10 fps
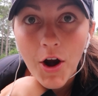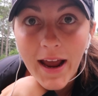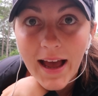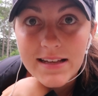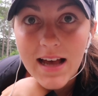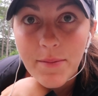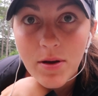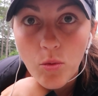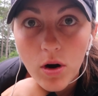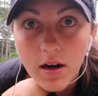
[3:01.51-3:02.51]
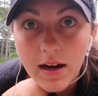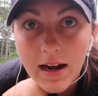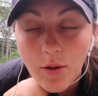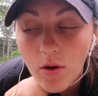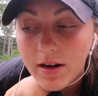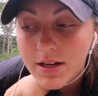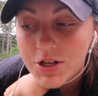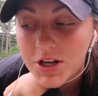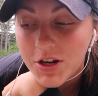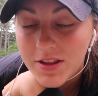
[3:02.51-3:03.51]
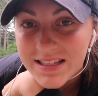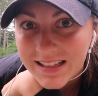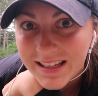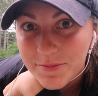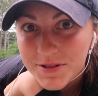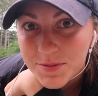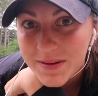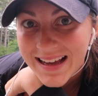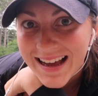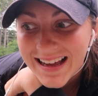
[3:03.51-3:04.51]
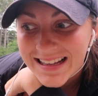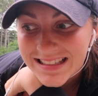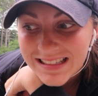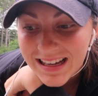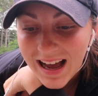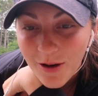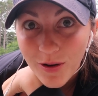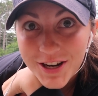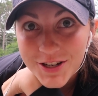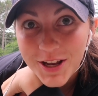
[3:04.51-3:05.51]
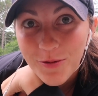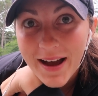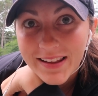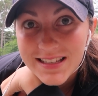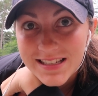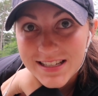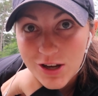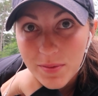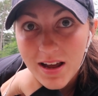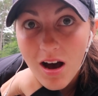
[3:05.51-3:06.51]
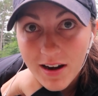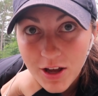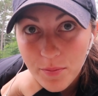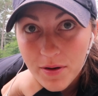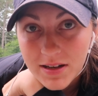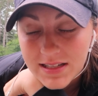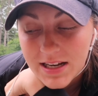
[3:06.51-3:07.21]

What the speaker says: All right, guys, I'm at work and I wanted to show you this clip just because I want to show you why I listen to so many audiobooks.